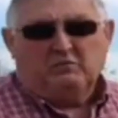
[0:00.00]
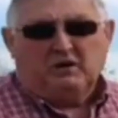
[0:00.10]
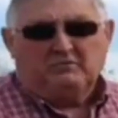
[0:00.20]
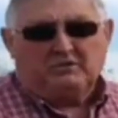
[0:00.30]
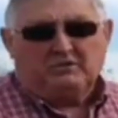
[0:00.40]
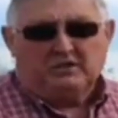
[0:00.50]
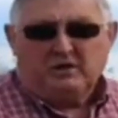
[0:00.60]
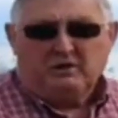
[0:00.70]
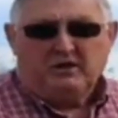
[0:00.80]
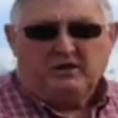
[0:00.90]
I have seen
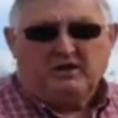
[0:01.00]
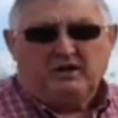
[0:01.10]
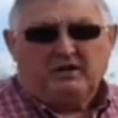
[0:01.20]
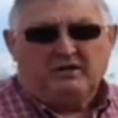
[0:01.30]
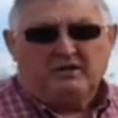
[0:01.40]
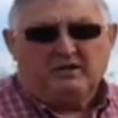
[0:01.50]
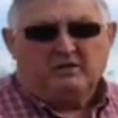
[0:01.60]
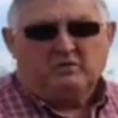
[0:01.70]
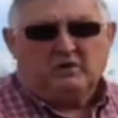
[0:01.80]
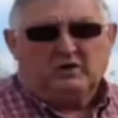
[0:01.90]
him in and out out here
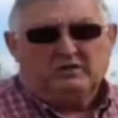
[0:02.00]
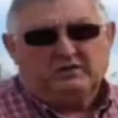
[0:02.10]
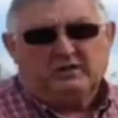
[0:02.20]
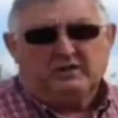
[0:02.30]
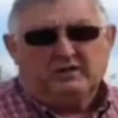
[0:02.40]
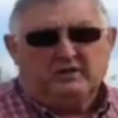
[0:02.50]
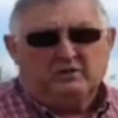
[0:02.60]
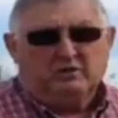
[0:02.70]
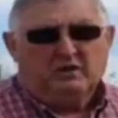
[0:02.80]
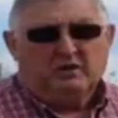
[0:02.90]
and while he stayed here,
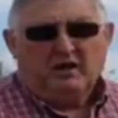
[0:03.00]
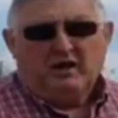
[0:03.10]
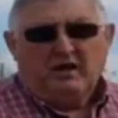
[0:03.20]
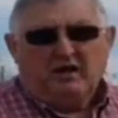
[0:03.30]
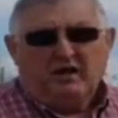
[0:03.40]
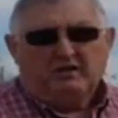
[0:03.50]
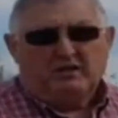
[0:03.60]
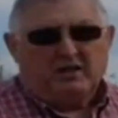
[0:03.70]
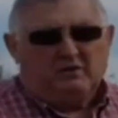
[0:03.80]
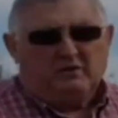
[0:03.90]
but
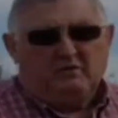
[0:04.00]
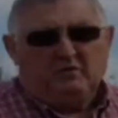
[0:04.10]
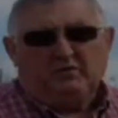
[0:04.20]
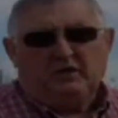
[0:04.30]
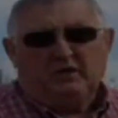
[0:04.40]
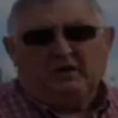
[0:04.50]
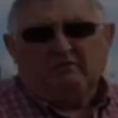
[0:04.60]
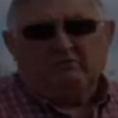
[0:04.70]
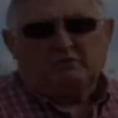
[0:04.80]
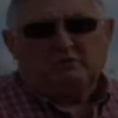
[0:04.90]
I don't even think I've
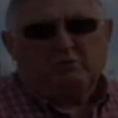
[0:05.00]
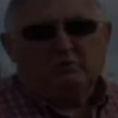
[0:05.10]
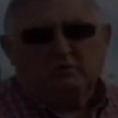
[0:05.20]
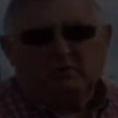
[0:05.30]
ever spoke to